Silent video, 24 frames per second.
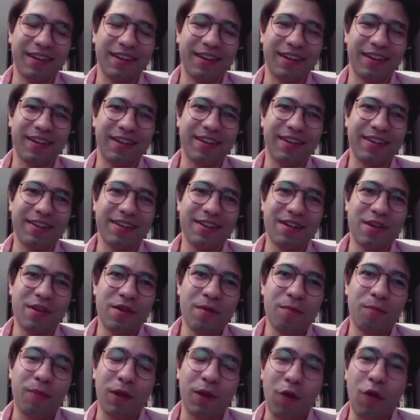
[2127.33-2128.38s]
Uh,
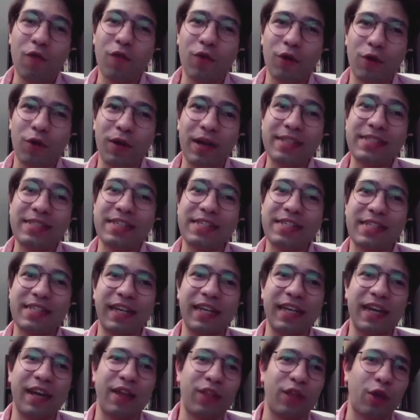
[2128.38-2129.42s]
but overall, as a
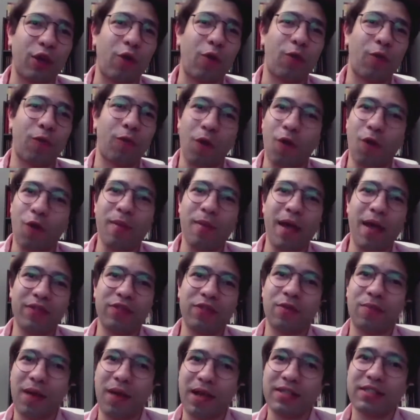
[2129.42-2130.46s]
city, I think Rome
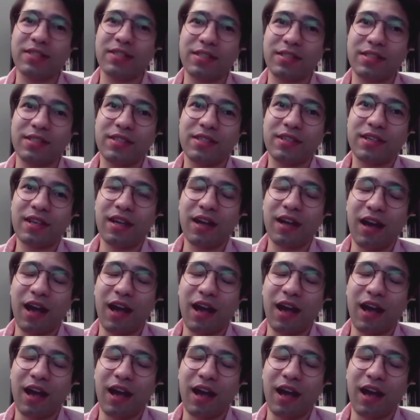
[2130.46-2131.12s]
had the best